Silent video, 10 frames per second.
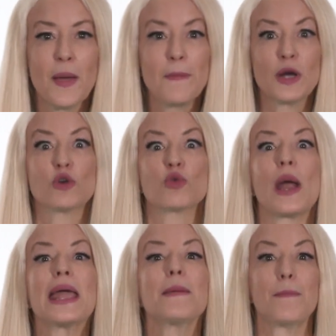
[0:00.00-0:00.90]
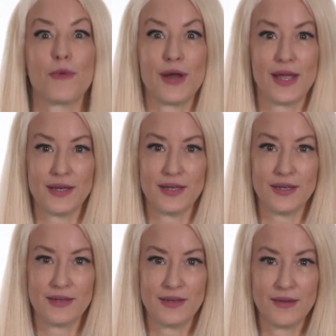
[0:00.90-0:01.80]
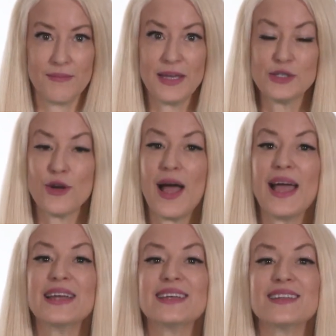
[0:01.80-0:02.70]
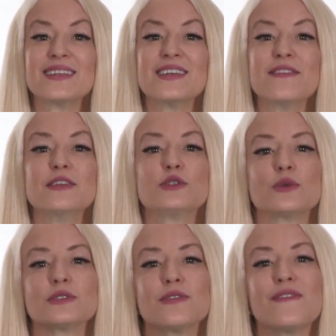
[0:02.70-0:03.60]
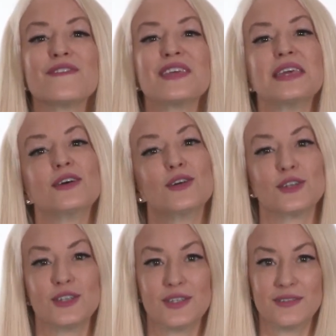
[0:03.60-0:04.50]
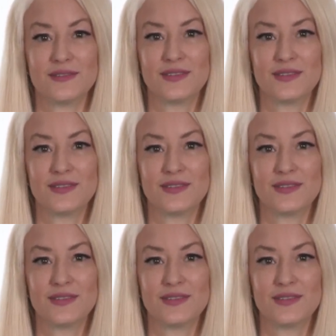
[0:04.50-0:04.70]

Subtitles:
but great branding makes your ideal individuals feel good.